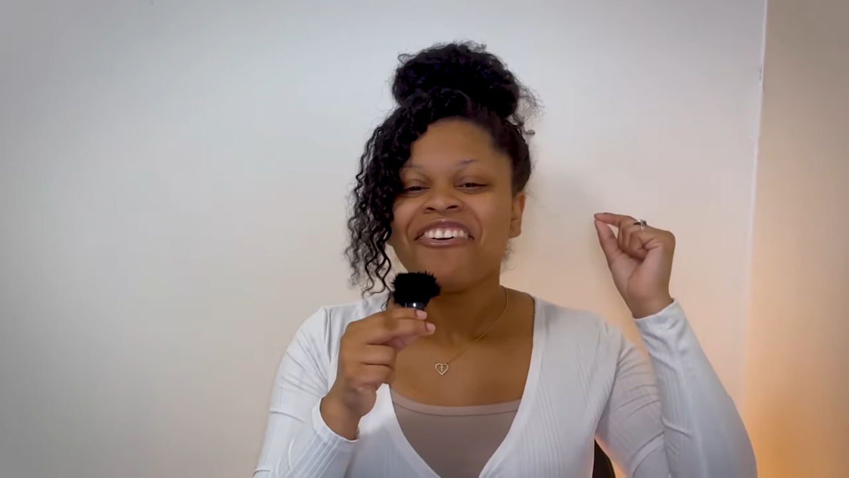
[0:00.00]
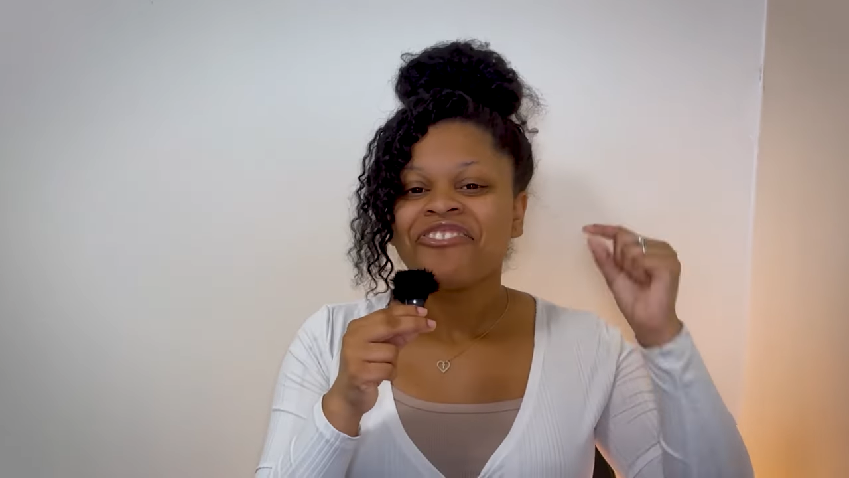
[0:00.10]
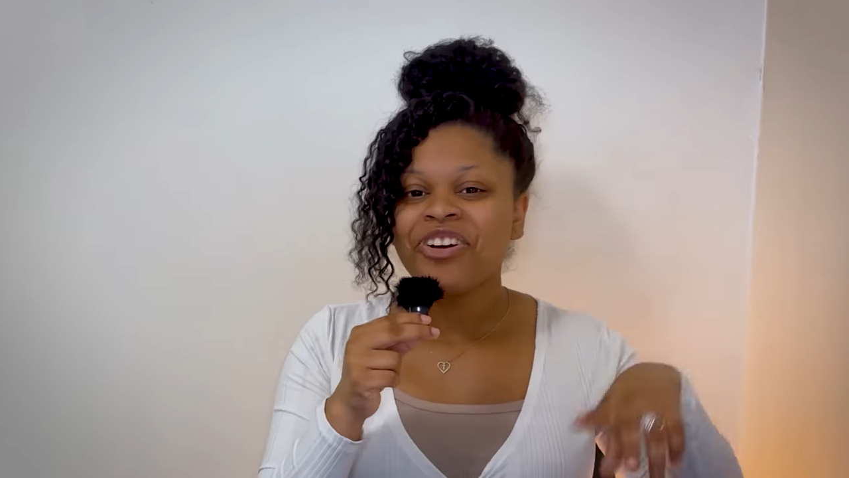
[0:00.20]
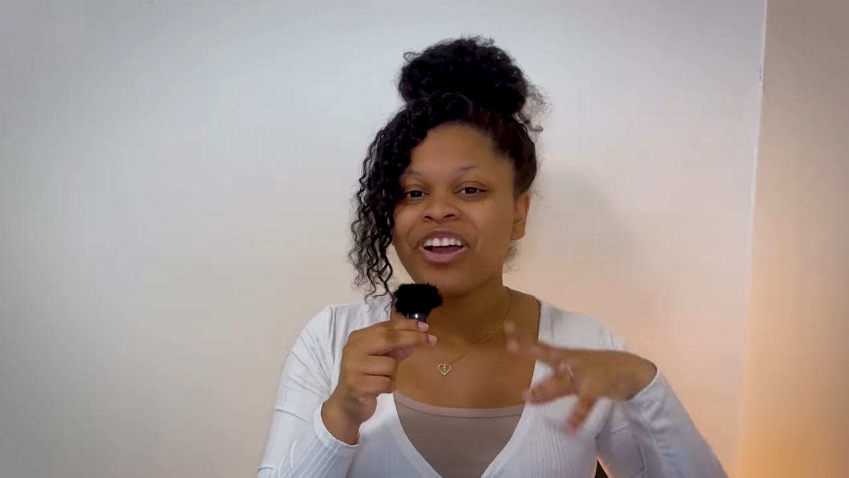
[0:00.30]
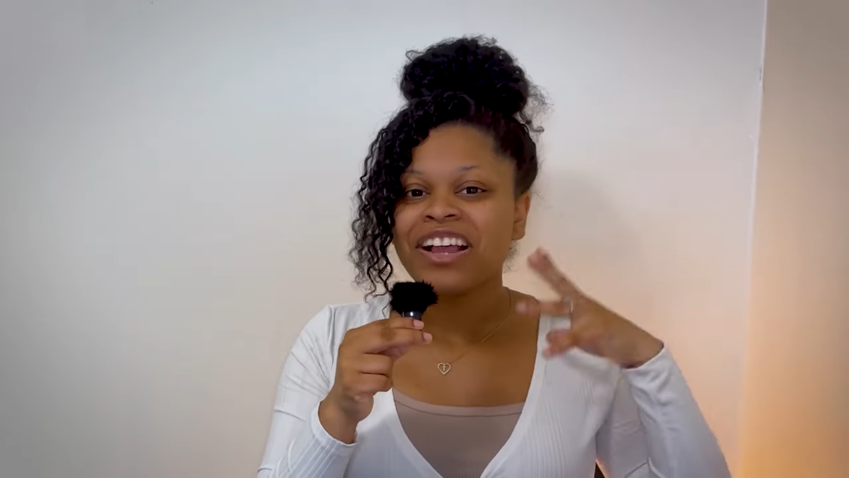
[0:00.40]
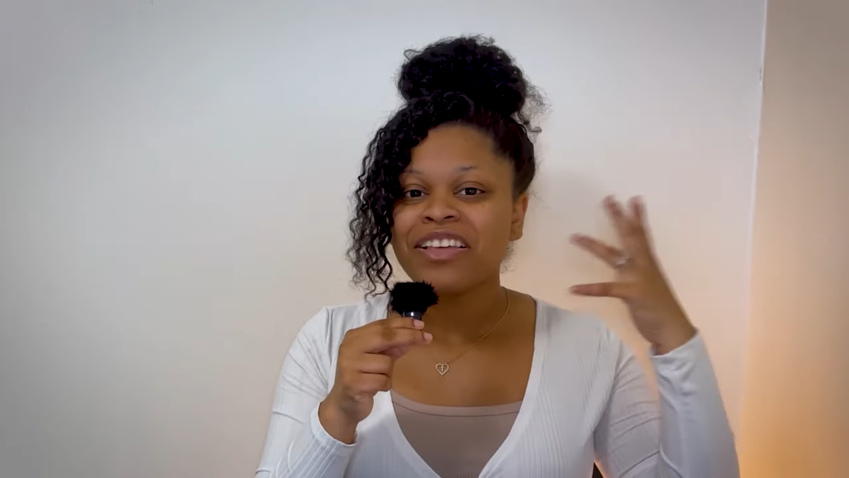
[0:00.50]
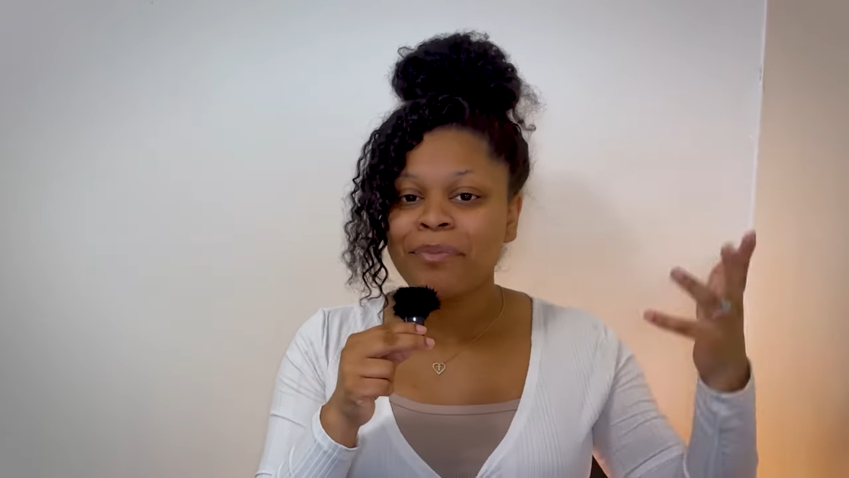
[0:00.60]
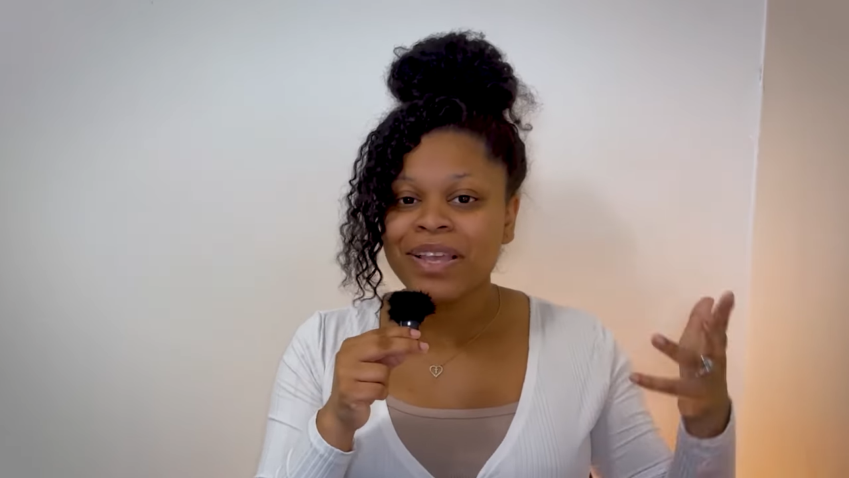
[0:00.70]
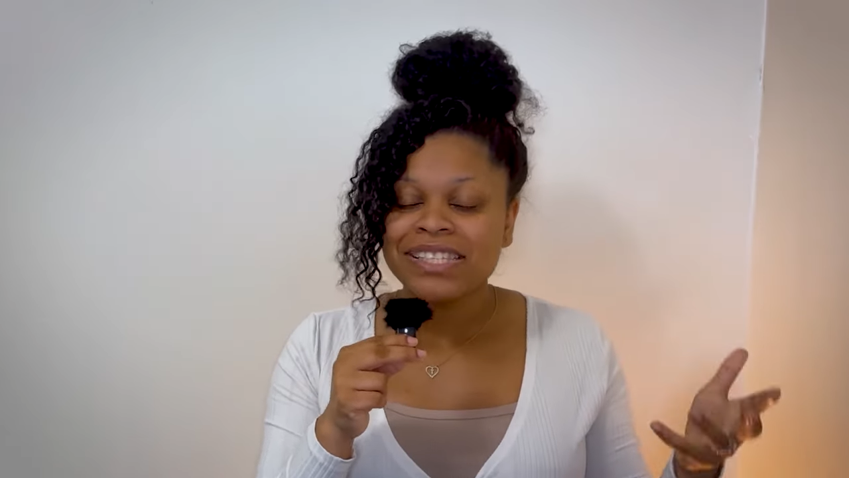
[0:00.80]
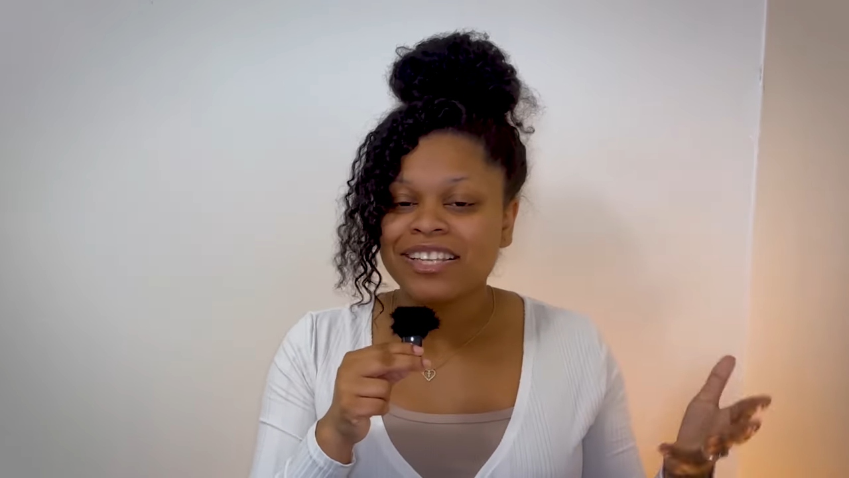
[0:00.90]
For their
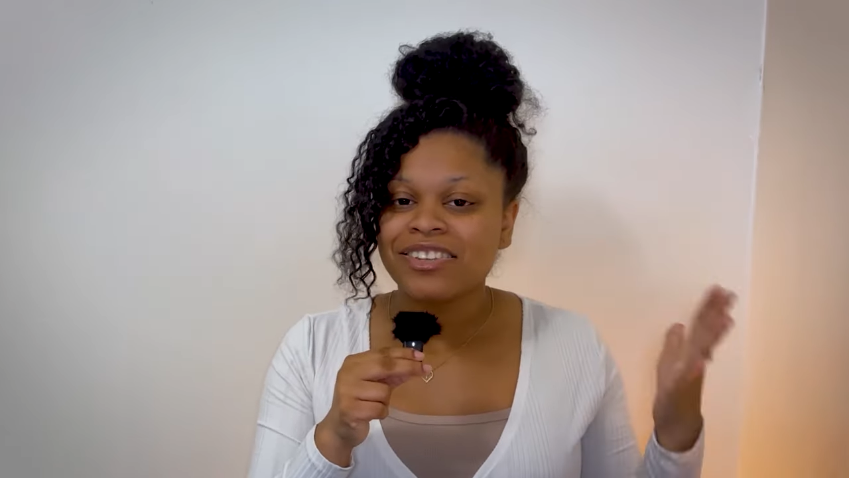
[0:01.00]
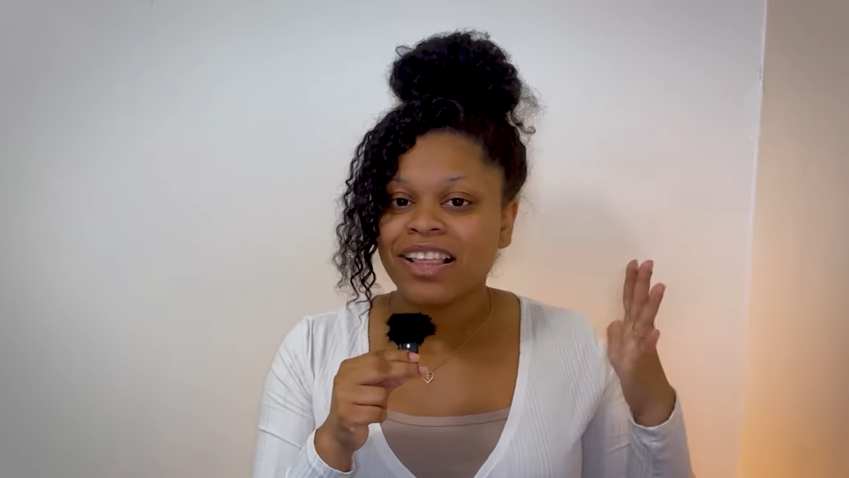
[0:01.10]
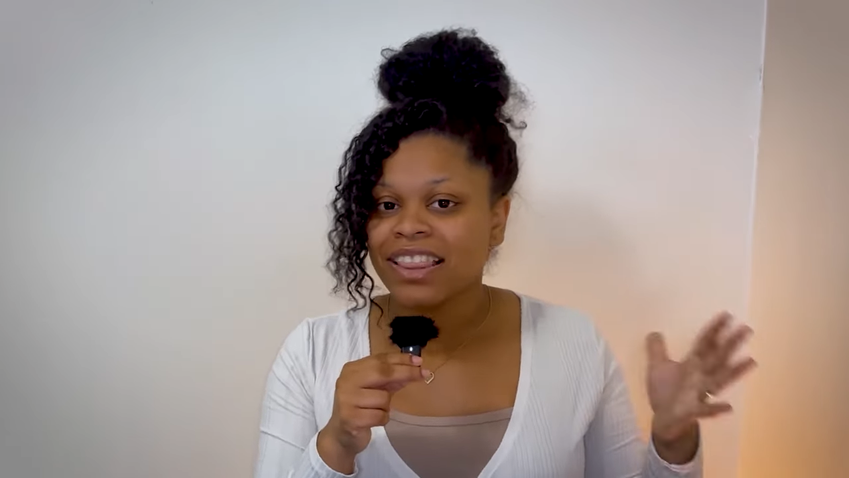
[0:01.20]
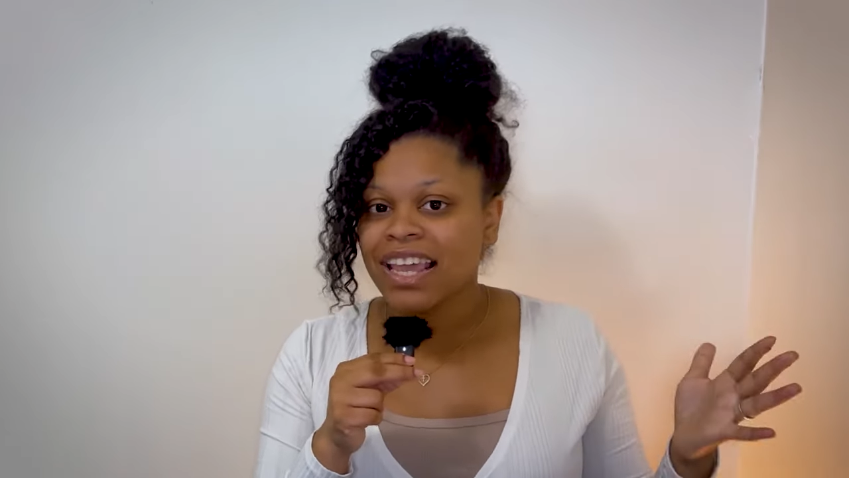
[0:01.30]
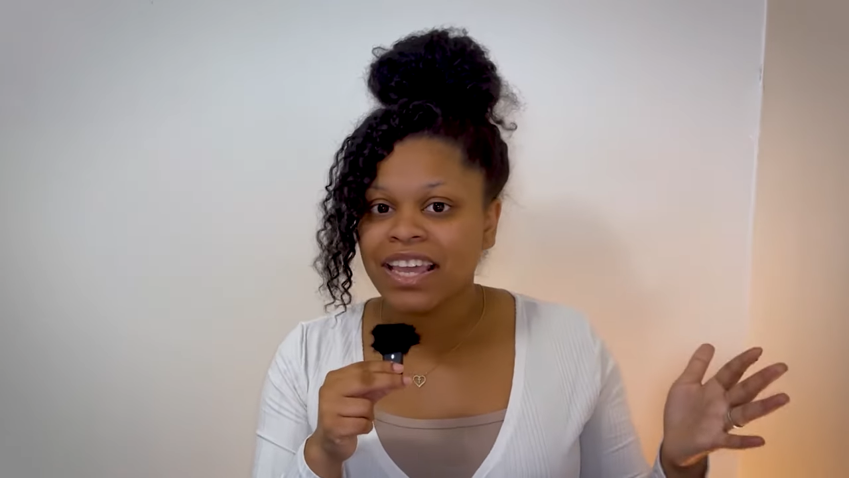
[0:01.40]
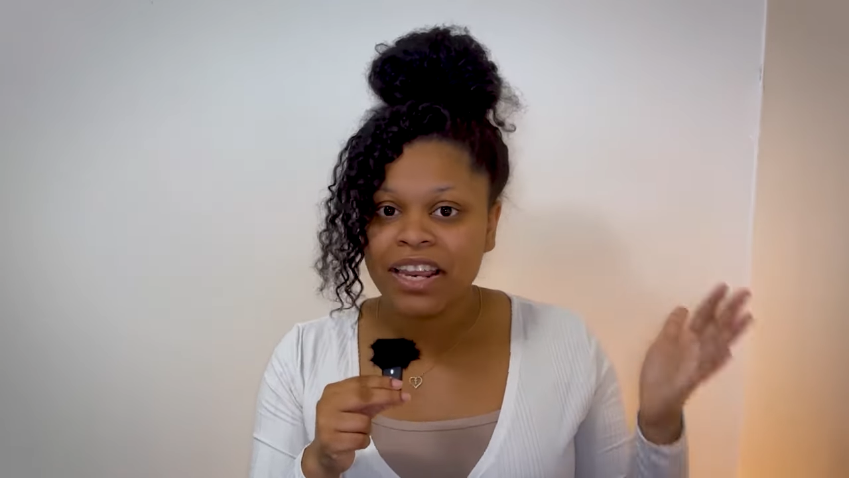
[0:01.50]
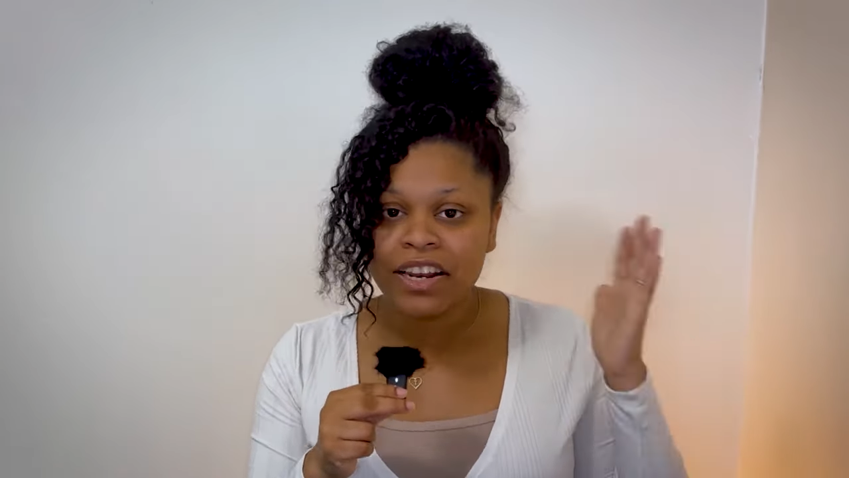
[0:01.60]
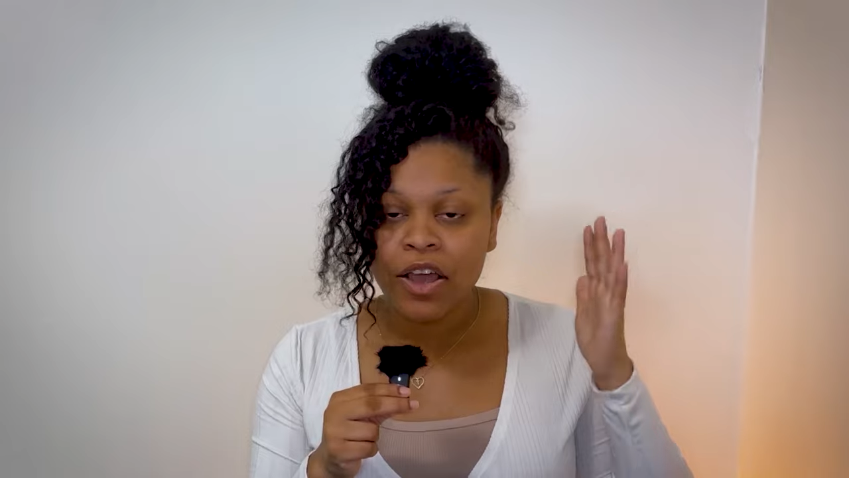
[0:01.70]
business, so that they can